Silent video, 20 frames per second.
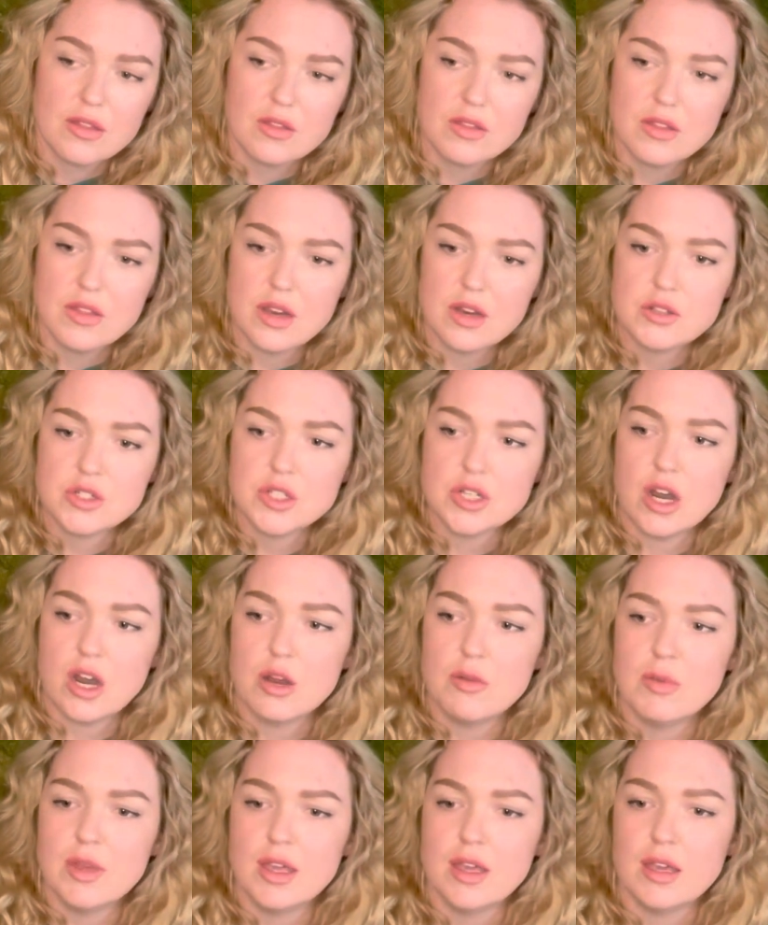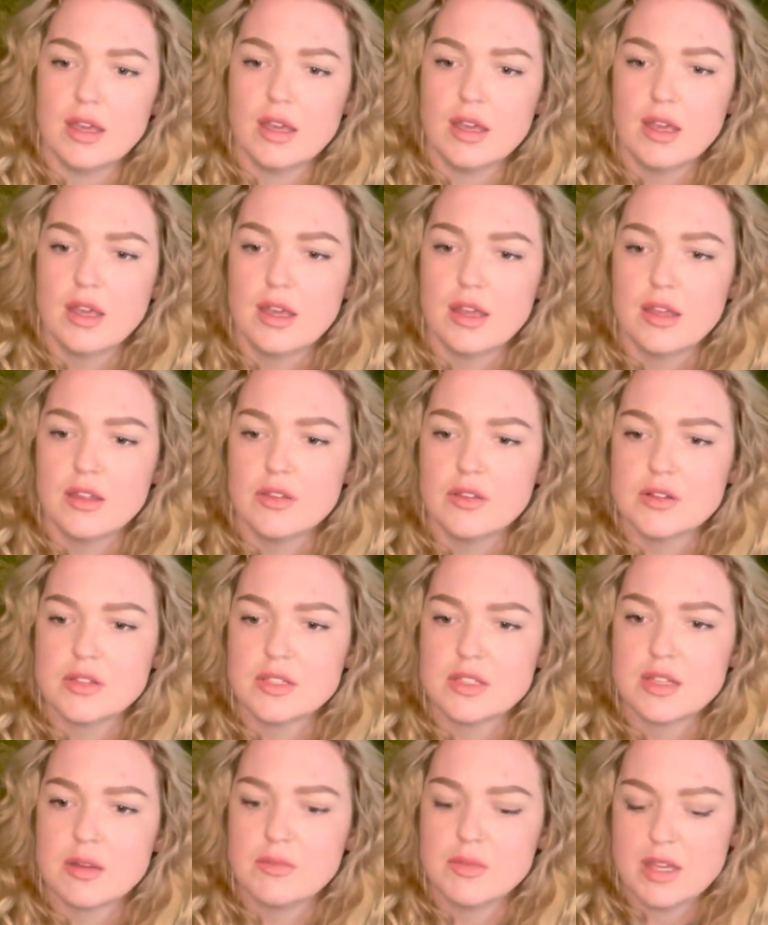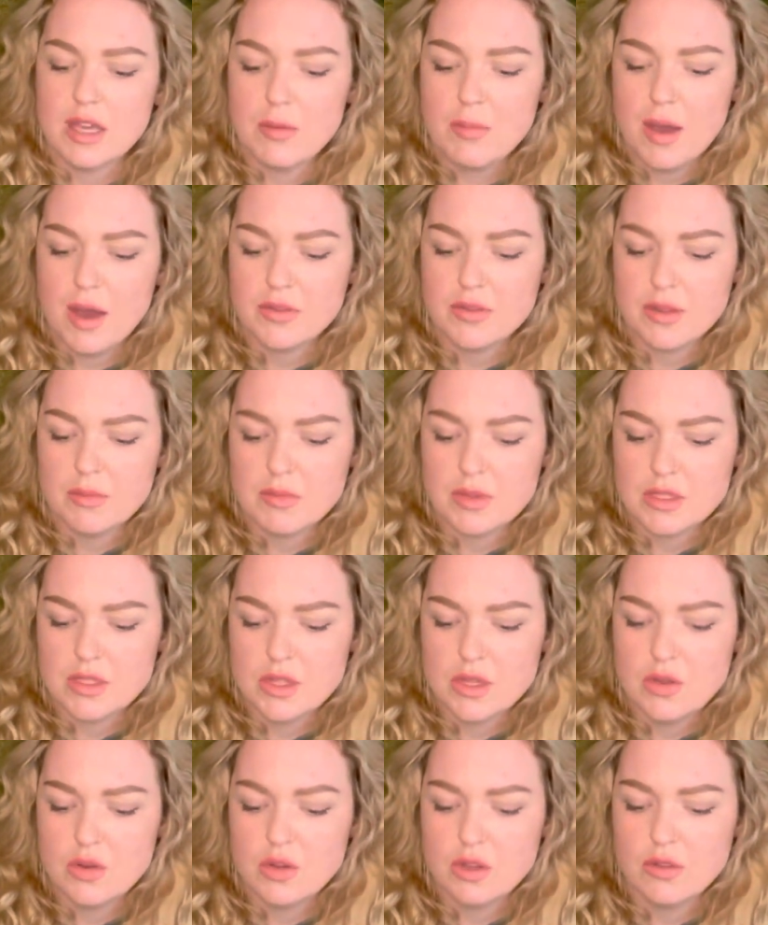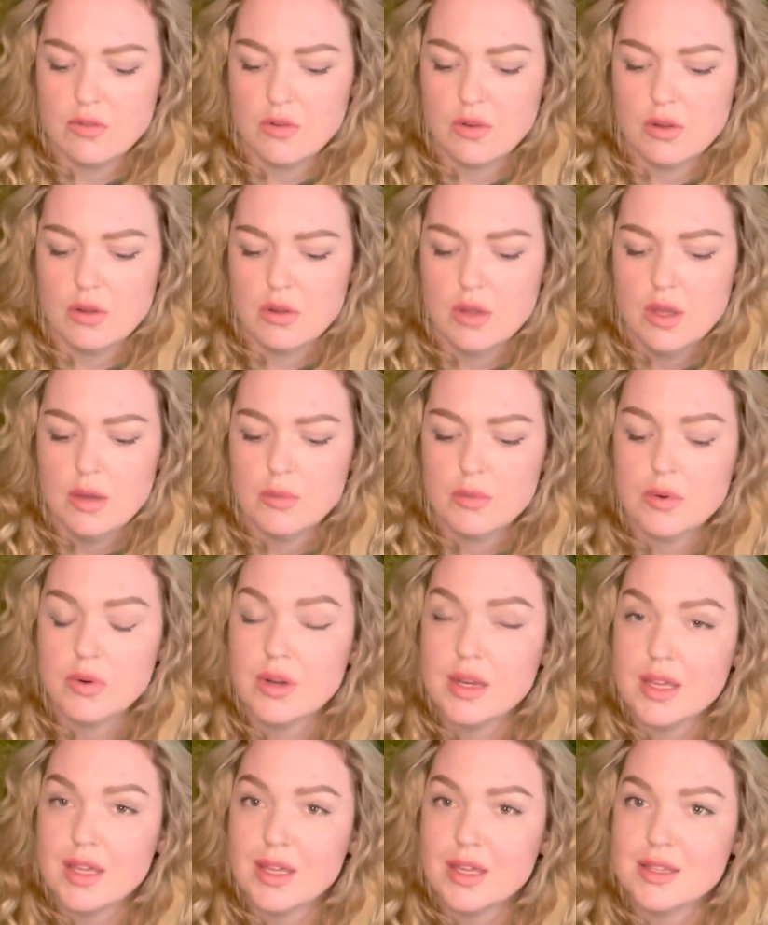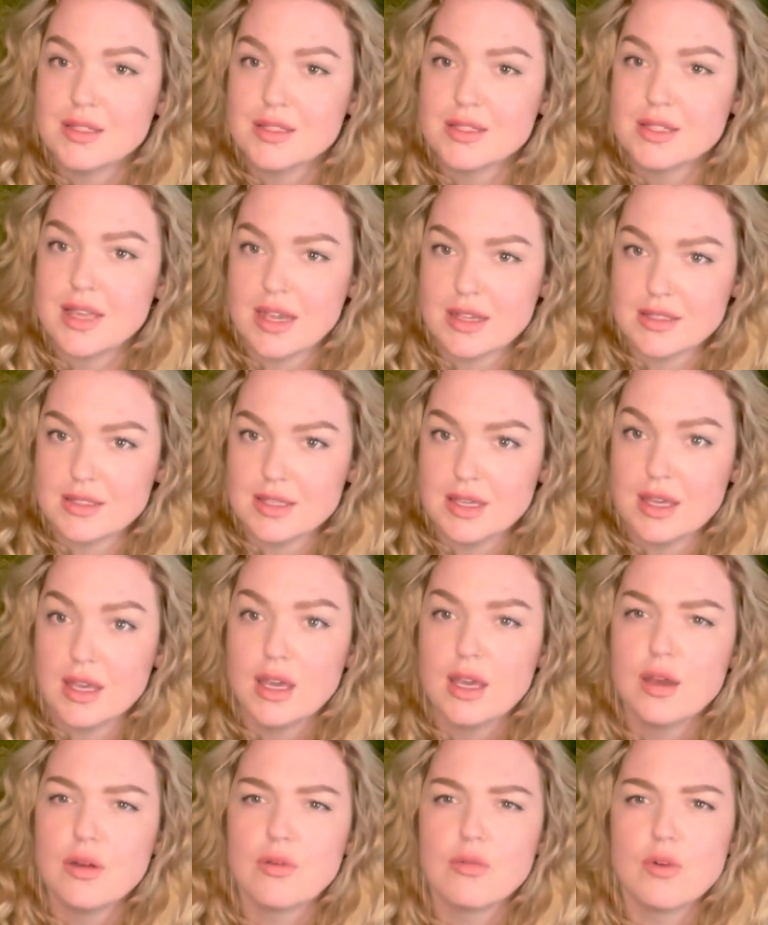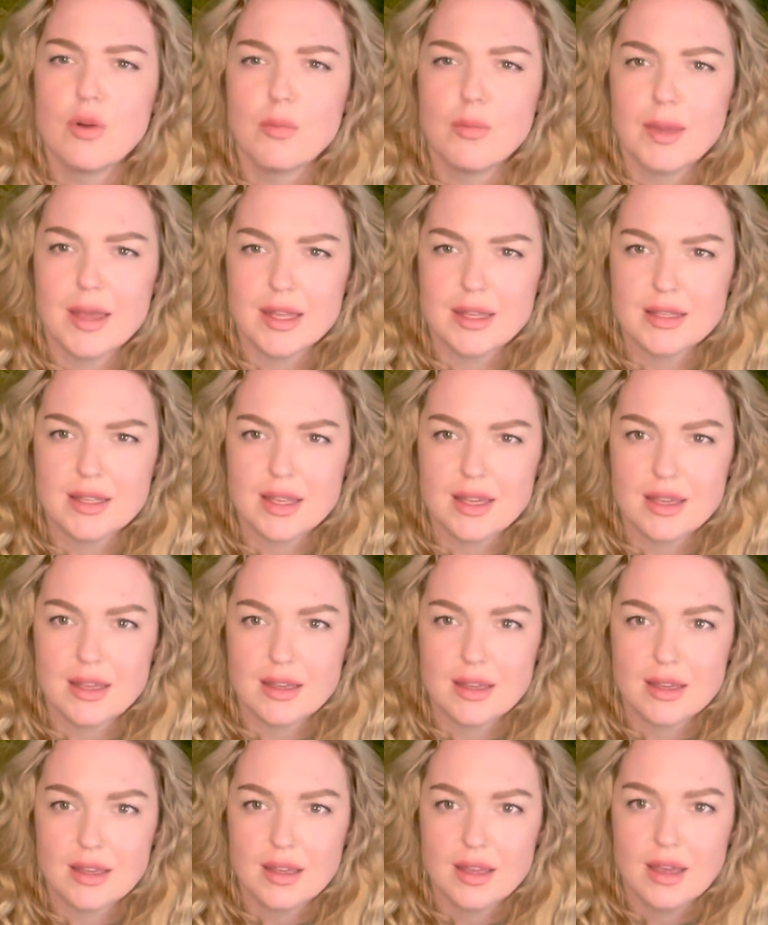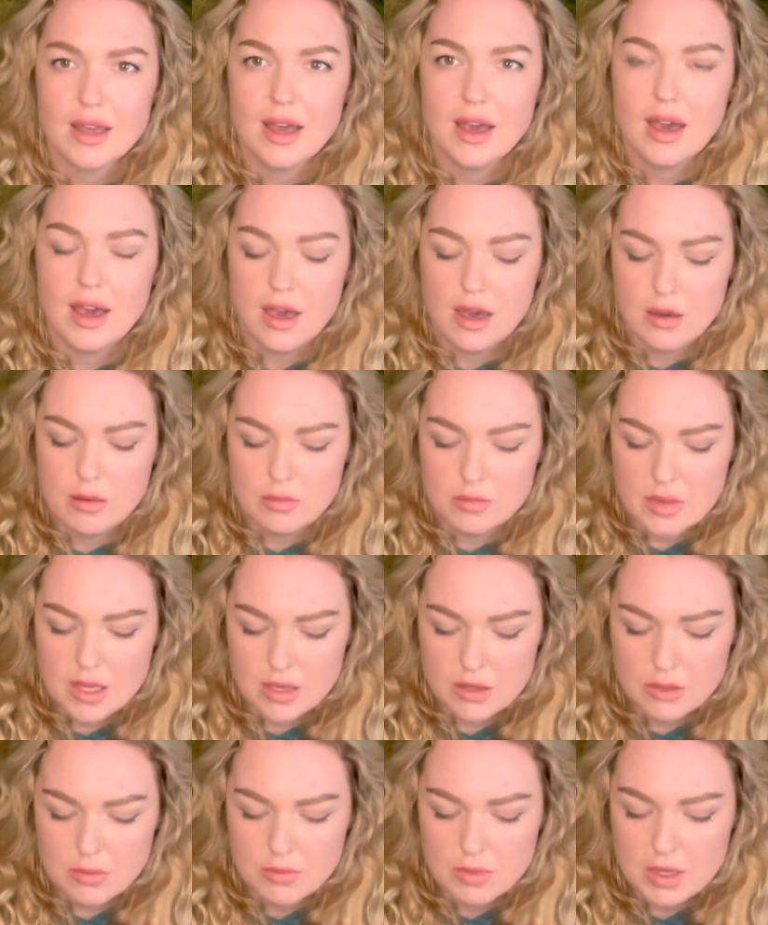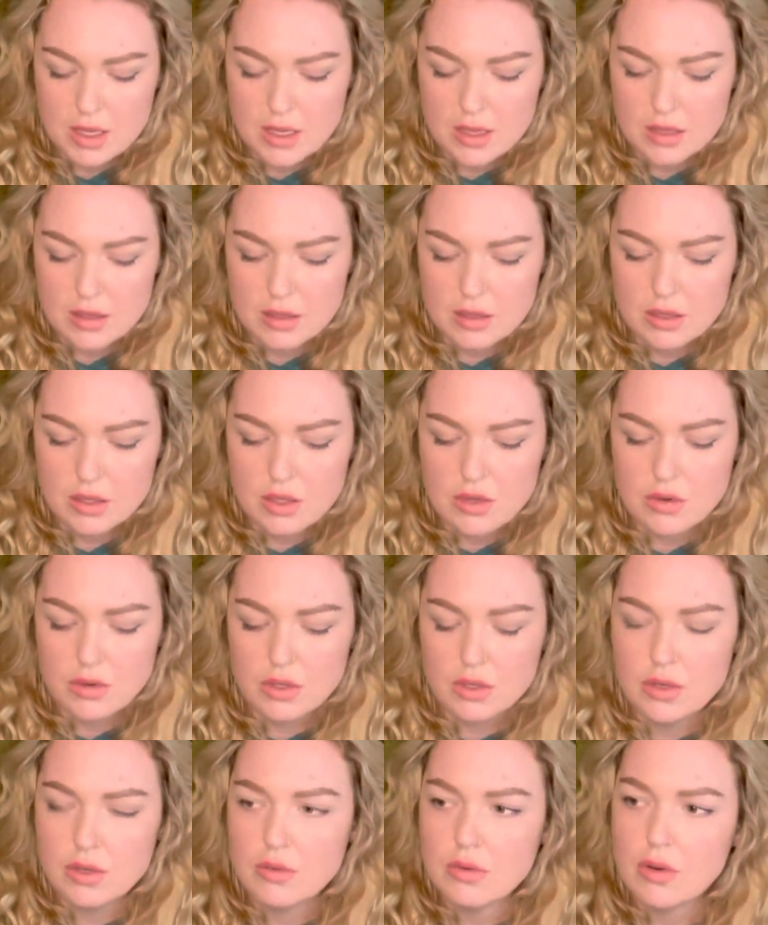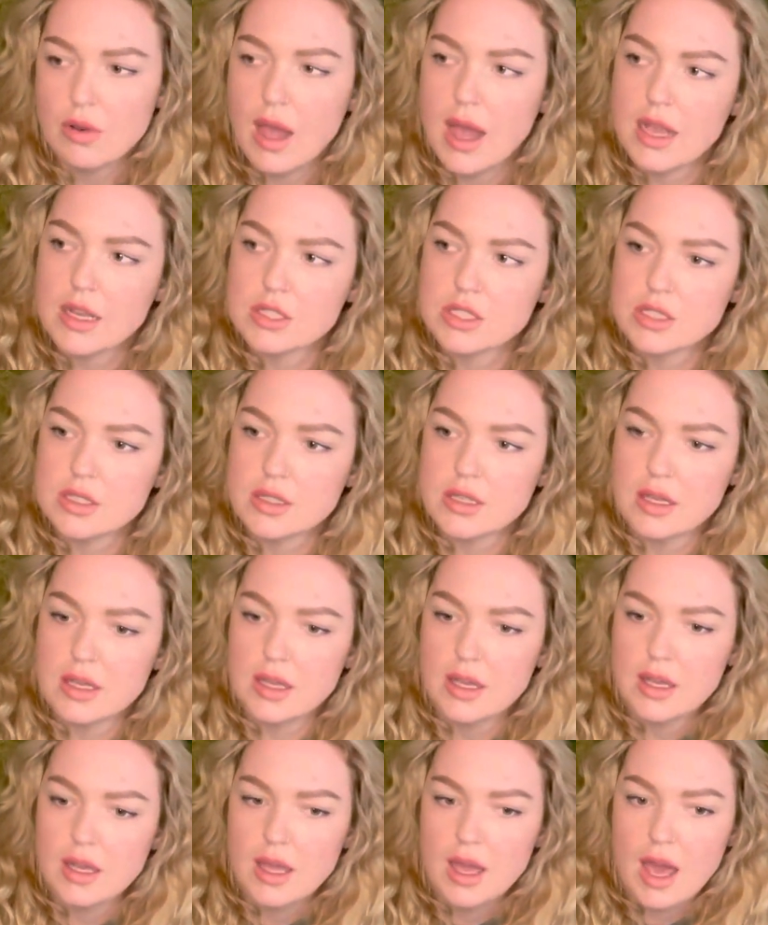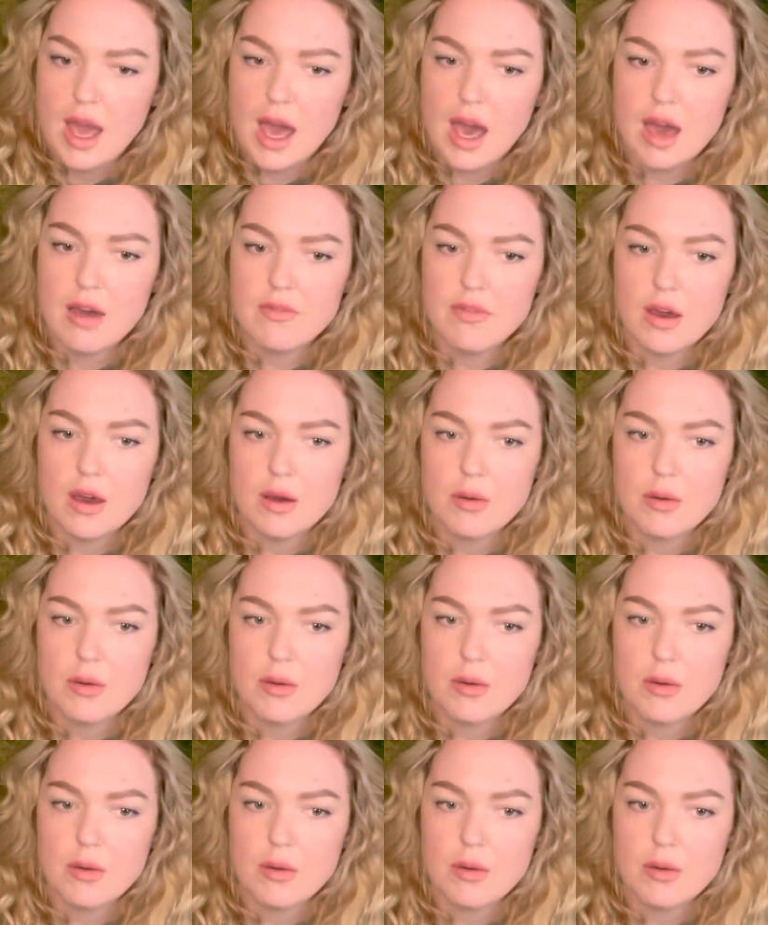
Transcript: They're charming. There's something about them that's youthful, pretty sexy, romantic. You could actually have,